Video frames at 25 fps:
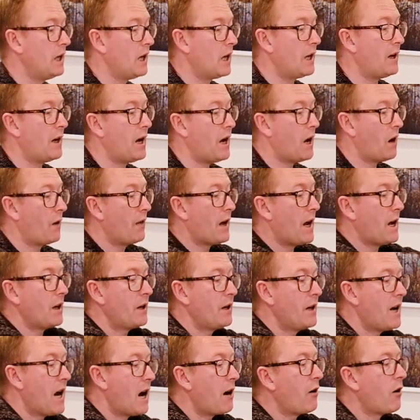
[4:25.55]
And now
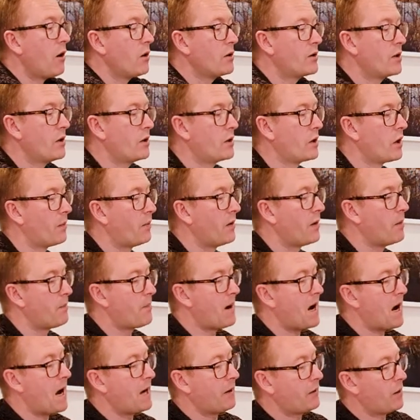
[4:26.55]
that narrows the top of the
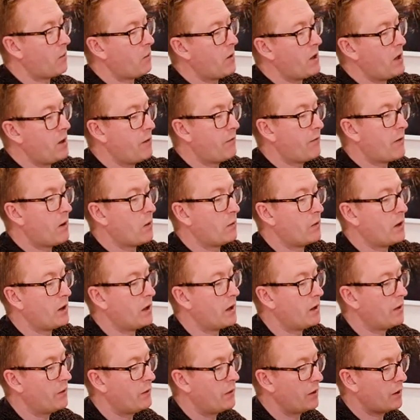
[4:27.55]
bag that when you fold
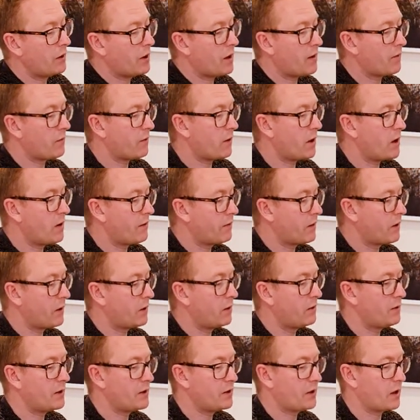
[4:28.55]
the, the cover
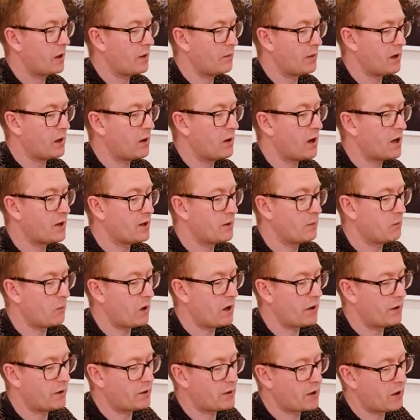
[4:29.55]
over, it's gonna be nice and
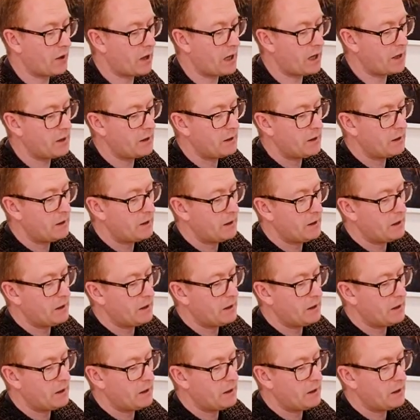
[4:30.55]
weather tight.